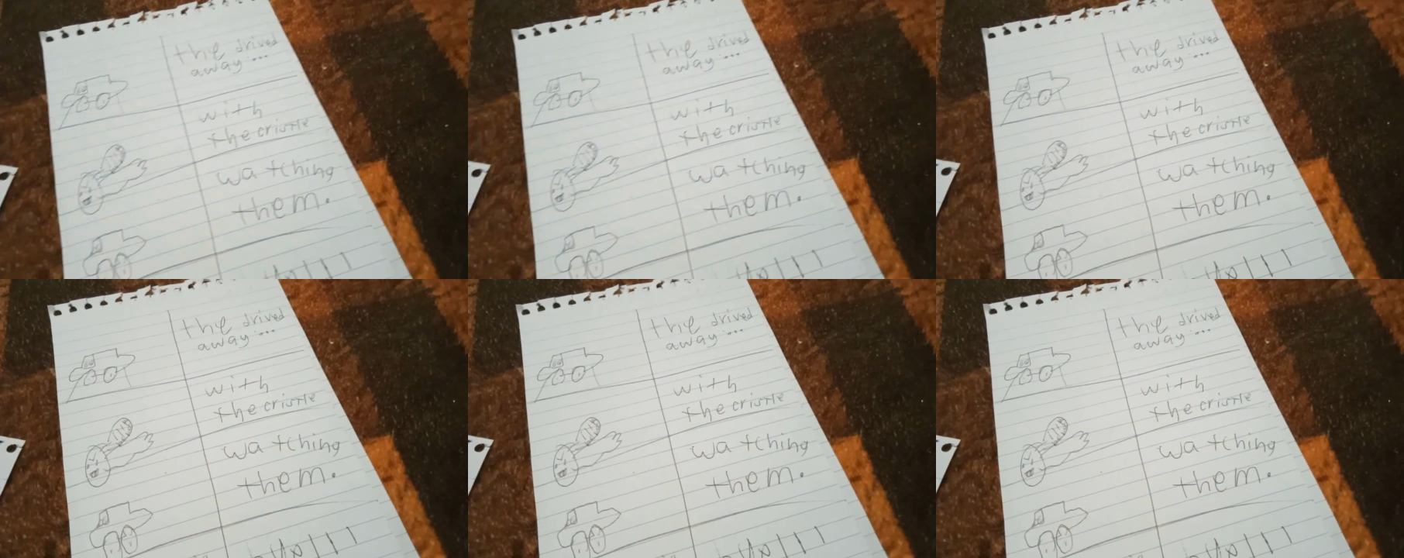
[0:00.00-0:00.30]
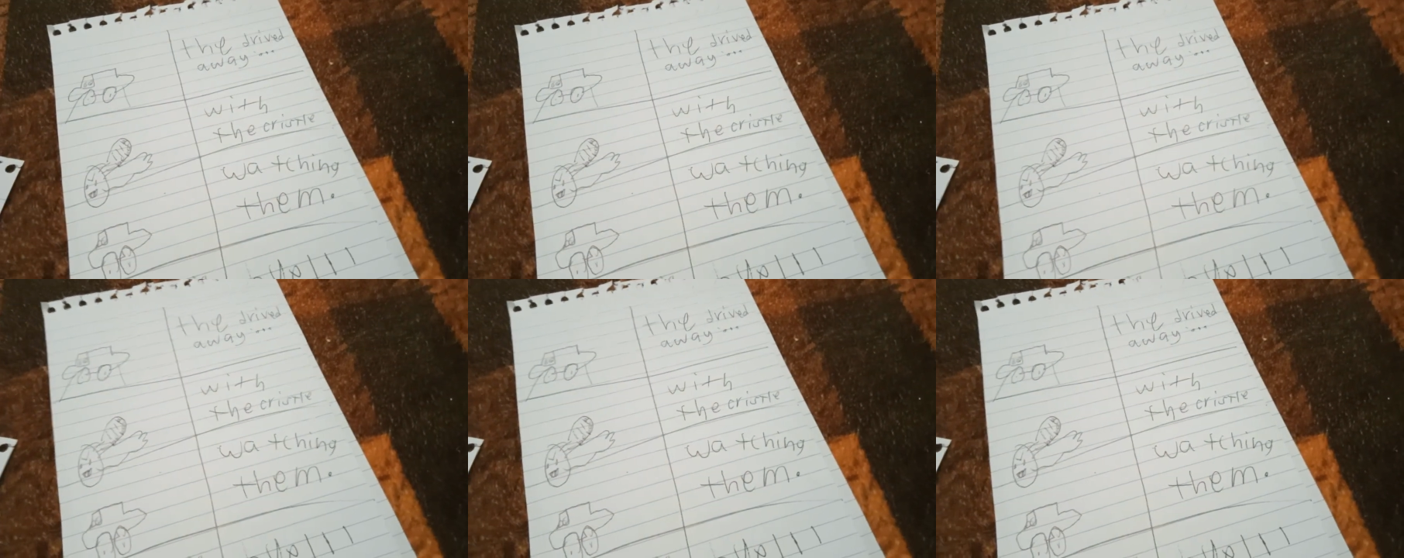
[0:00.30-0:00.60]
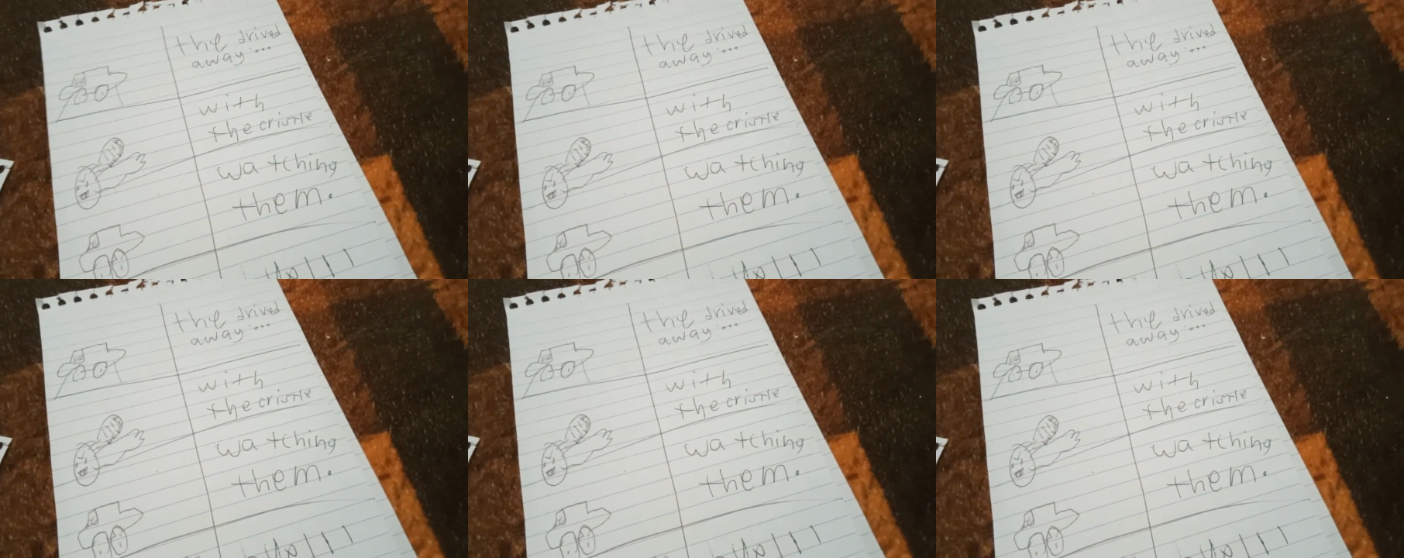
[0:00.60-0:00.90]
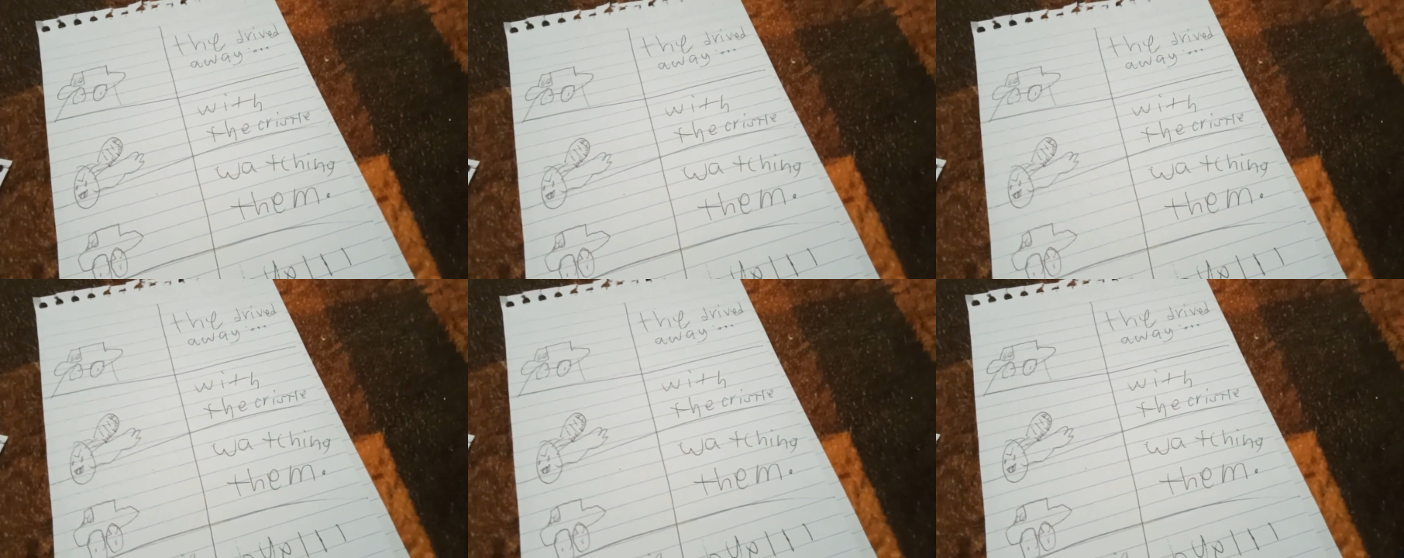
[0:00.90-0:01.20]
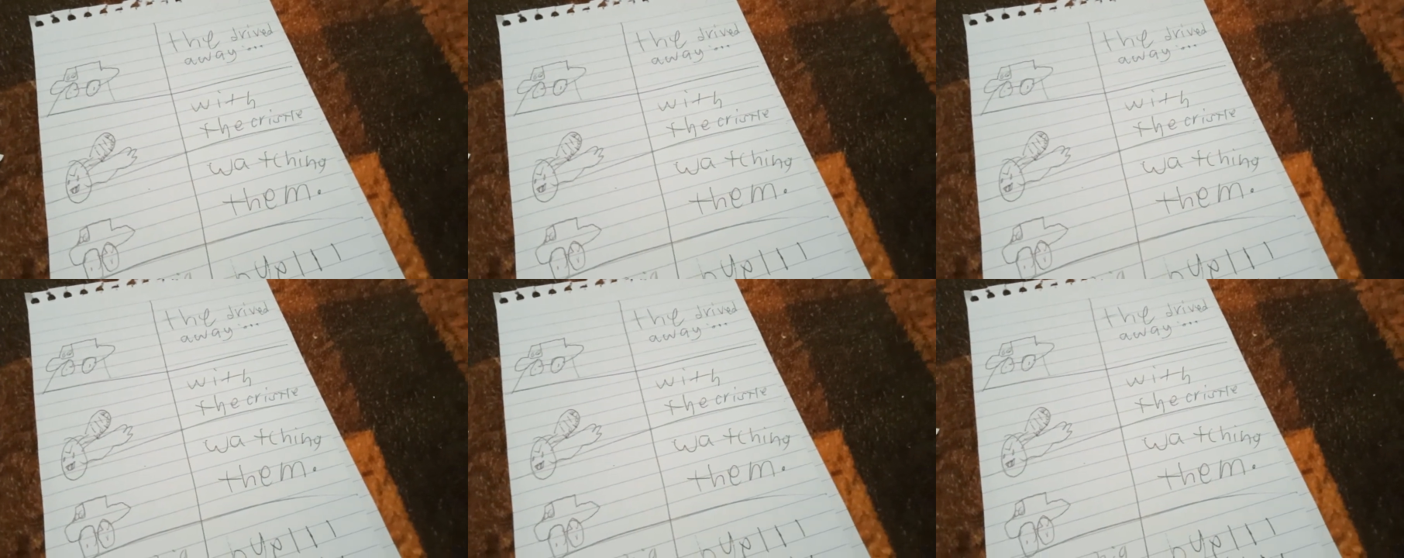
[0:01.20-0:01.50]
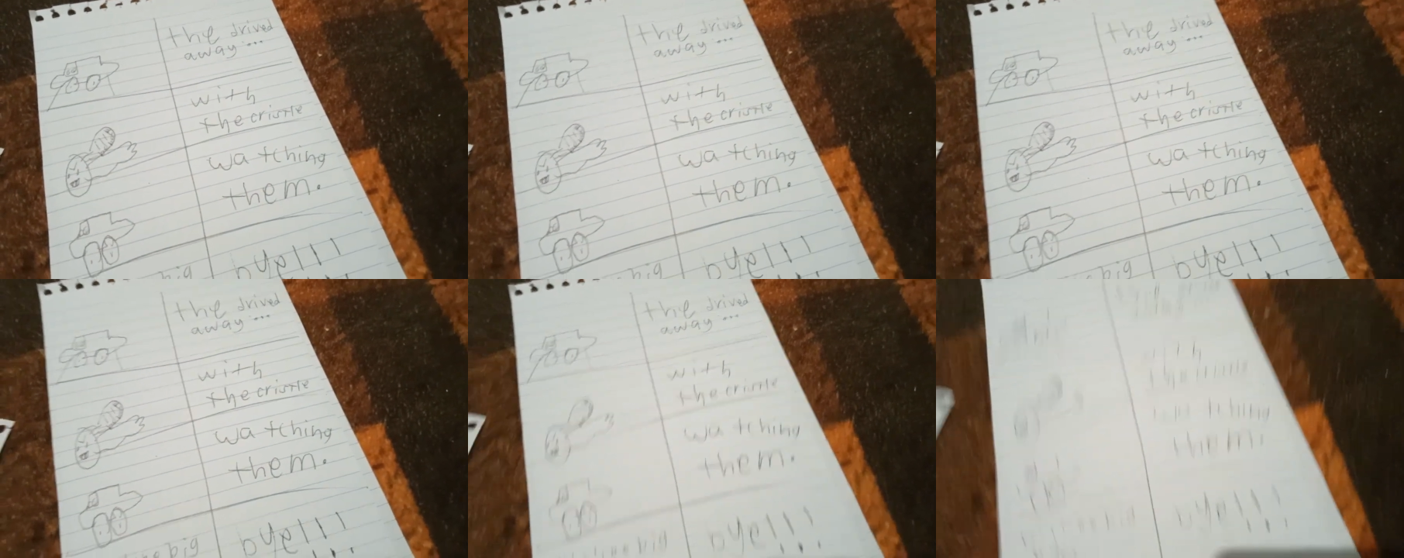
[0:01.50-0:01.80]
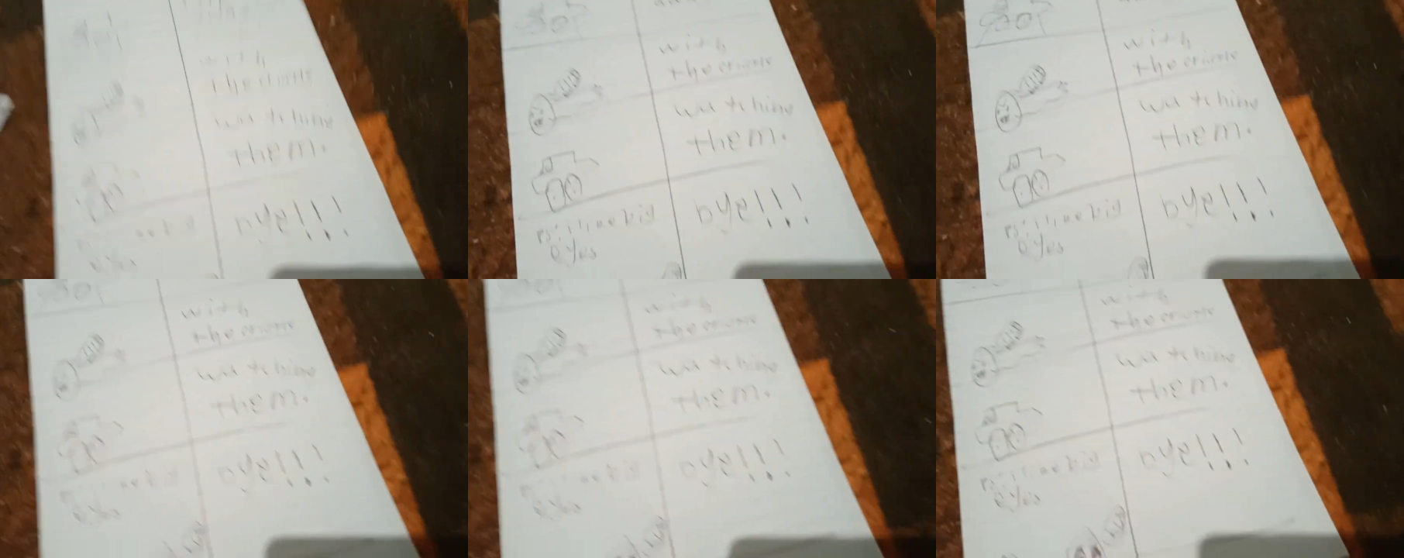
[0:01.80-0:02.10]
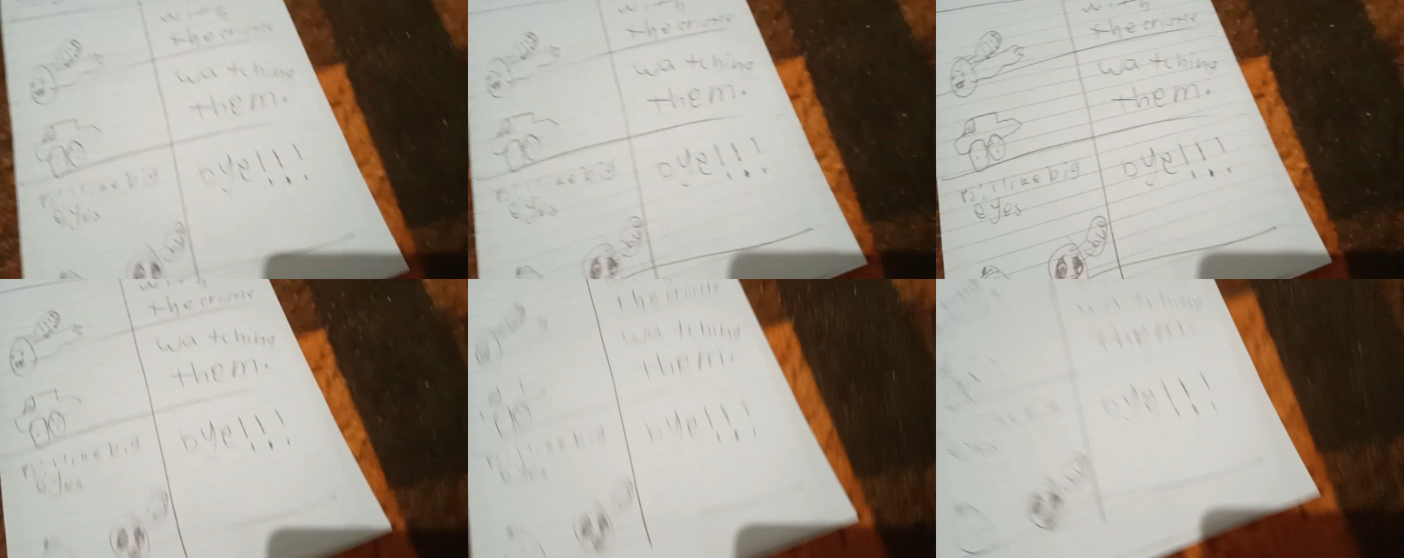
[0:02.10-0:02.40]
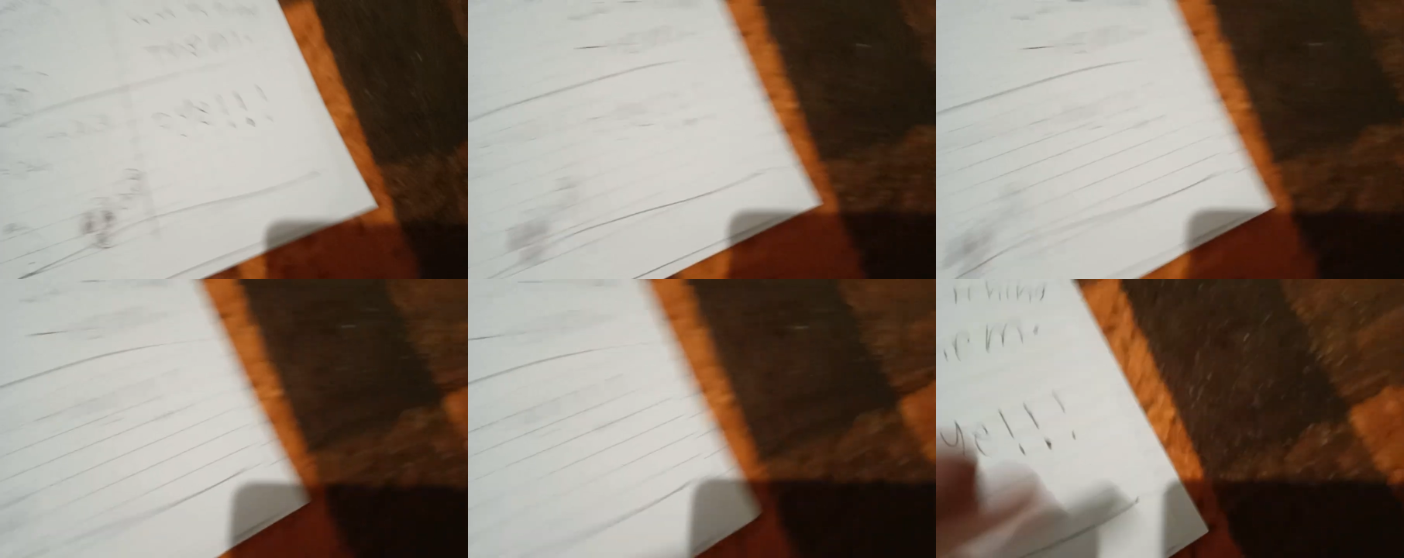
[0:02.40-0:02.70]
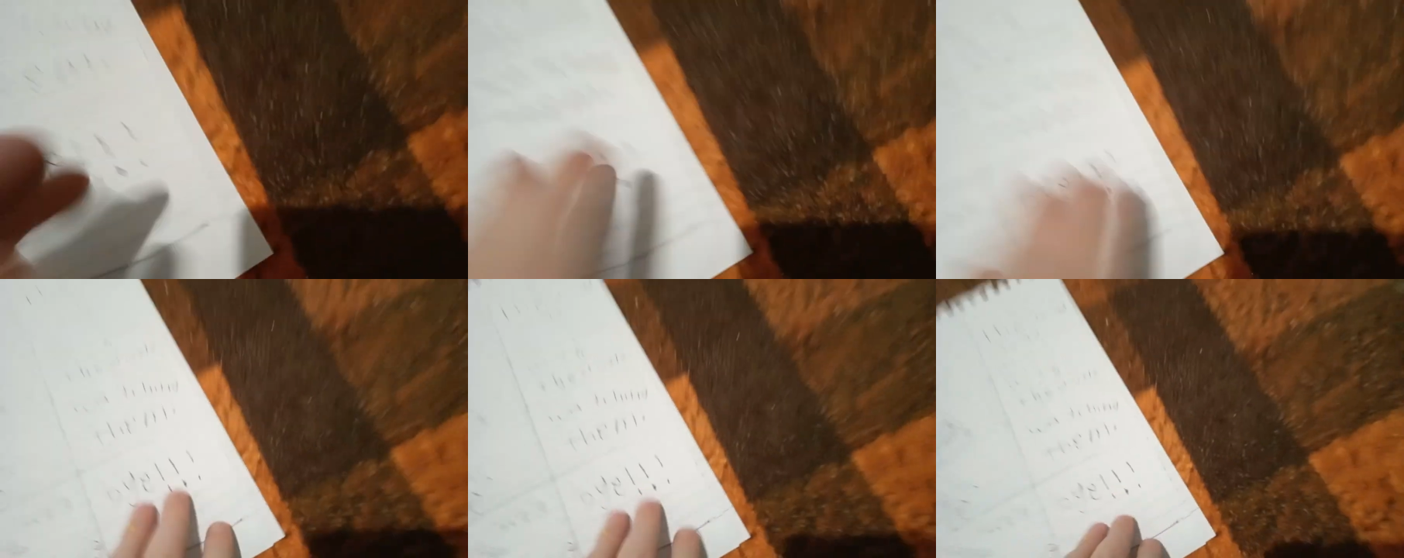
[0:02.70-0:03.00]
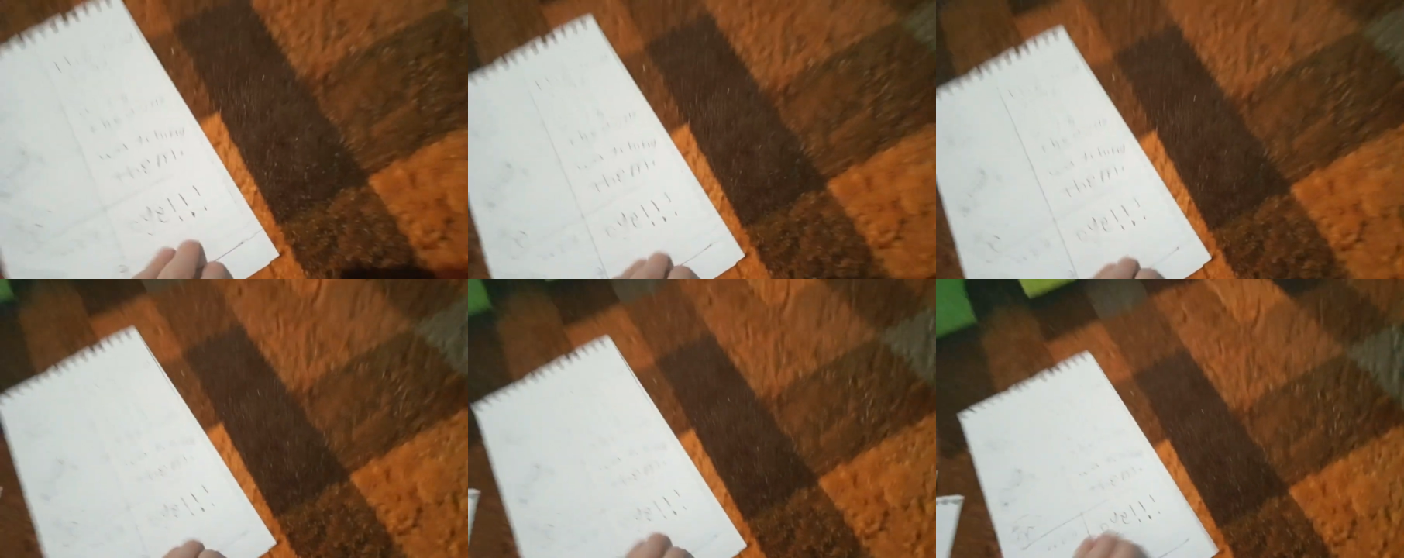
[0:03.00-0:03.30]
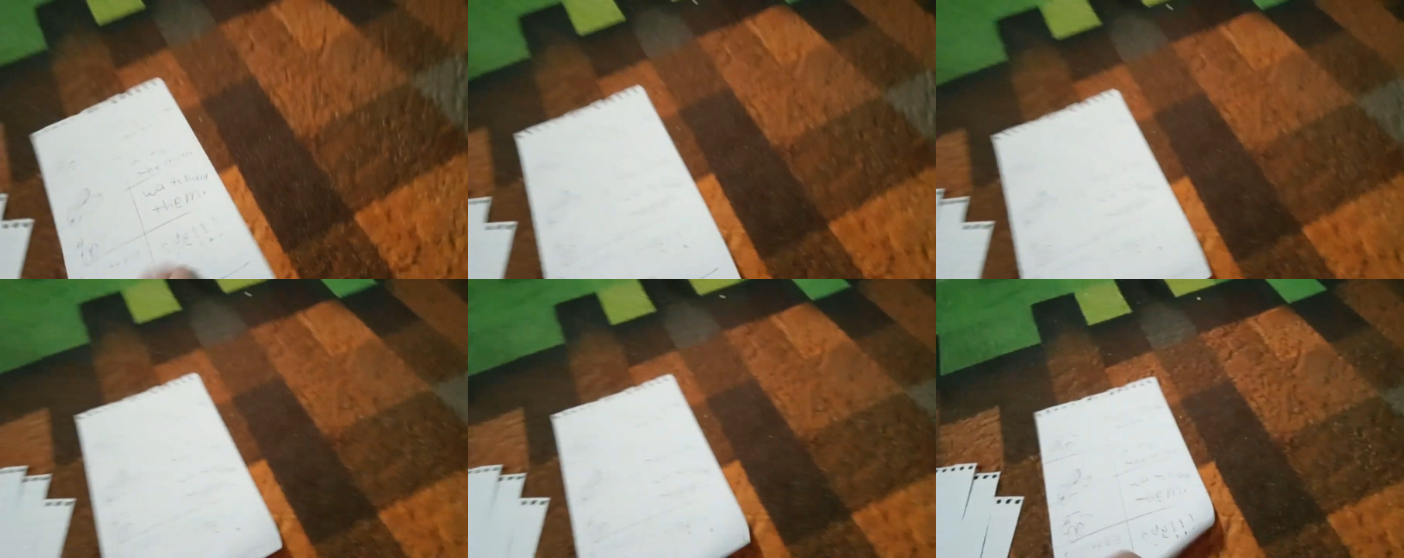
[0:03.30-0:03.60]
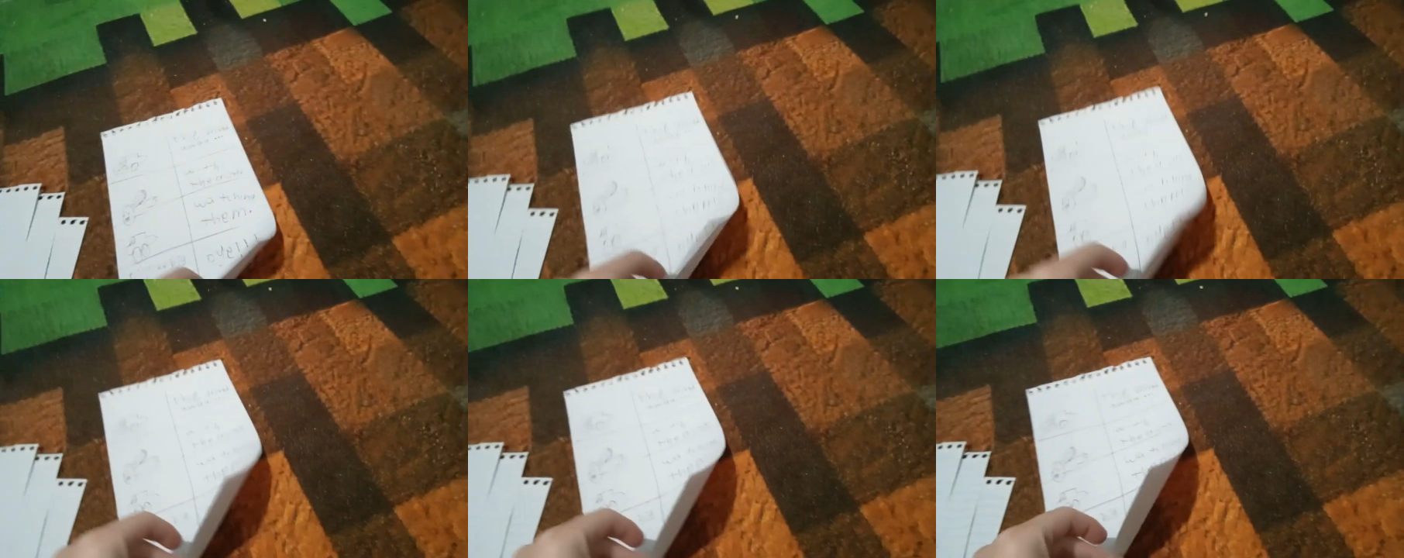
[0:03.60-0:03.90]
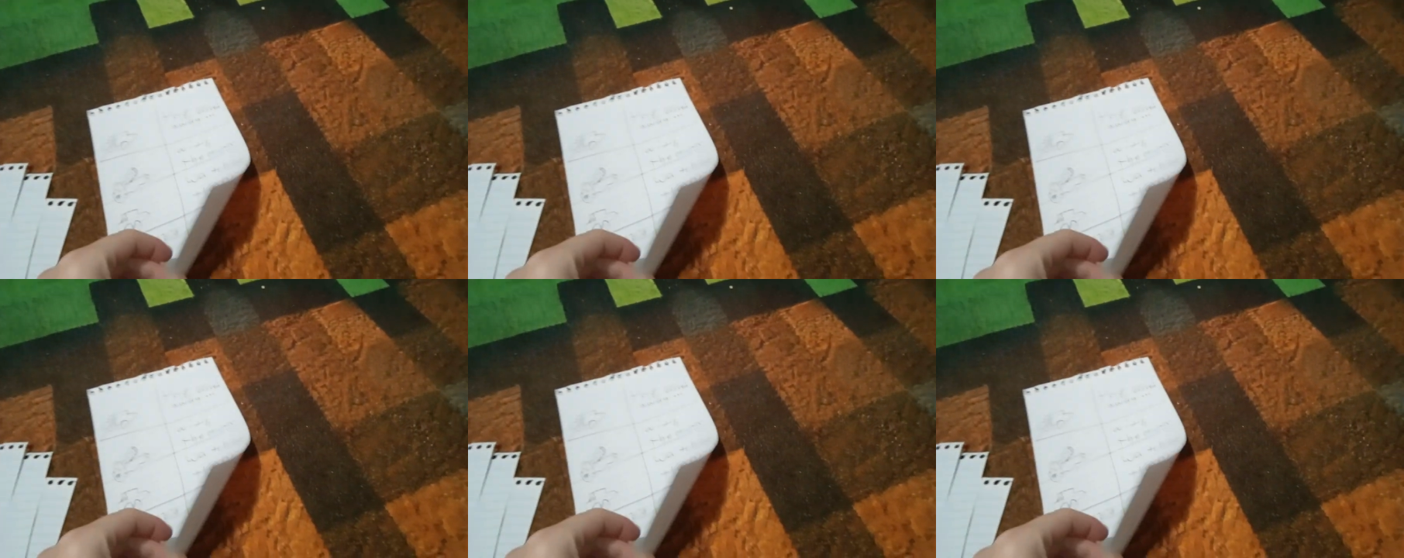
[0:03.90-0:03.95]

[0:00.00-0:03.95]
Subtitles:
[unreadable: no face in view]